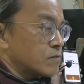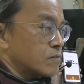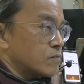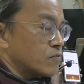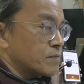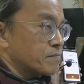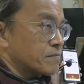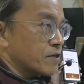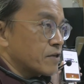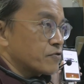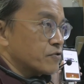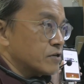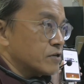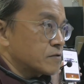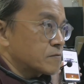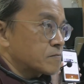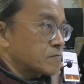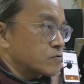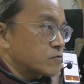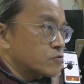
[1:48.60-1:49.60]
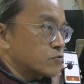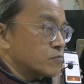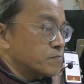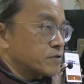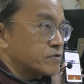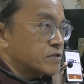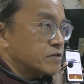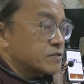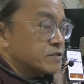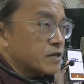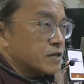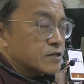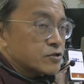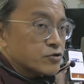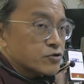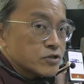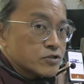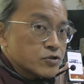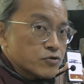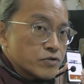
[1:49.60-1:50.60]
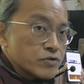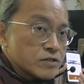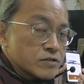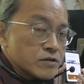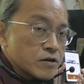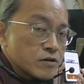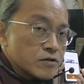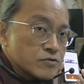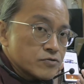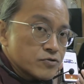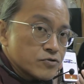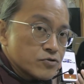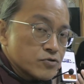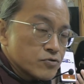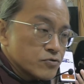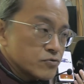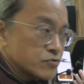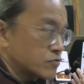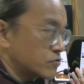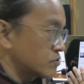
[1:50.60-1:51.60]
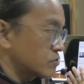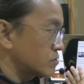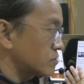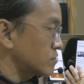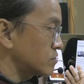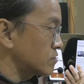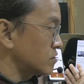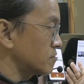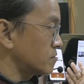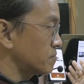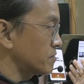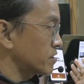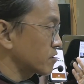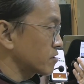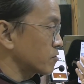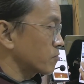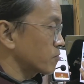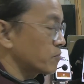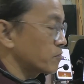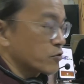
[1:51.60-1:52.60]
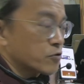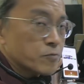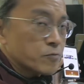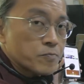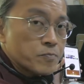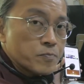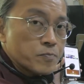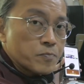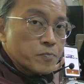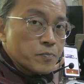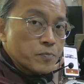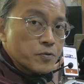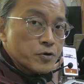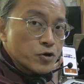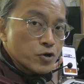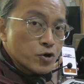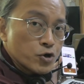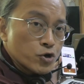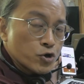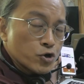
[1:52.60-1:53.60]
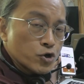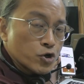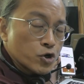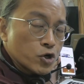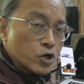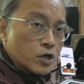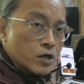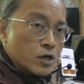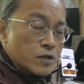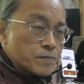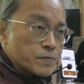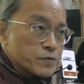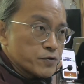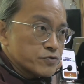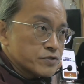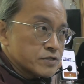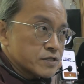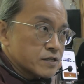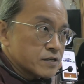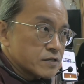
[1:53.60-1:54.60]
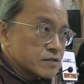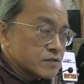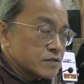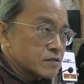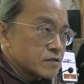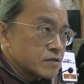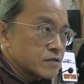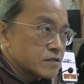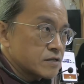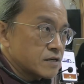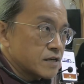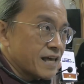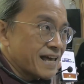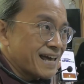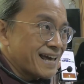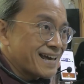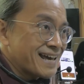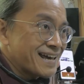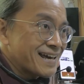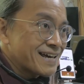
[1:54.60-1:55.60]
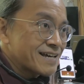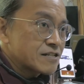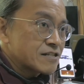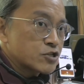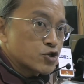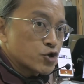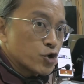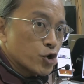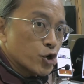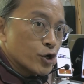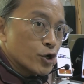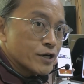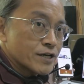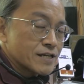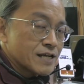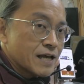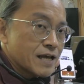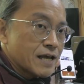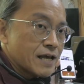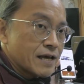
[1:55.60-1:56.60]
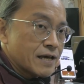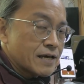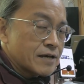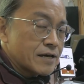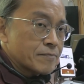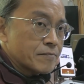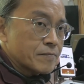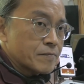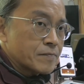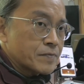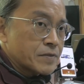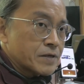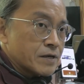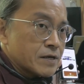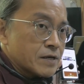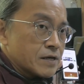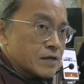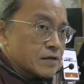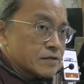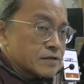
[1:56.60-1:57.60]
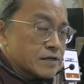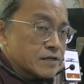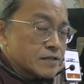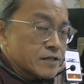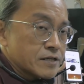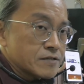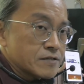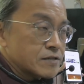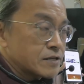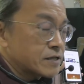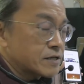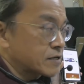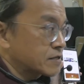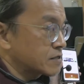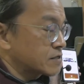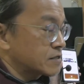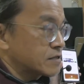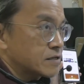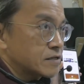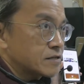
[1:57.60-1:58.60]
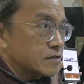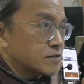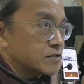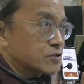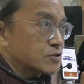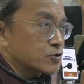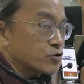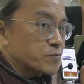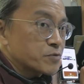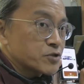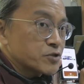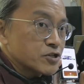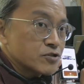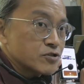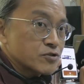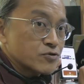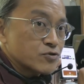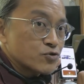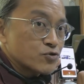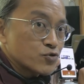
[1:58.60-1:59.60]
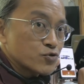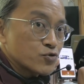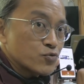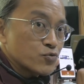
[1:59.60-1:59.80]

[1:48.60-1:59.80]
method to mirror the Android screen onto the MacBook Pro using the AirDroid app. Okay, click the link in the description to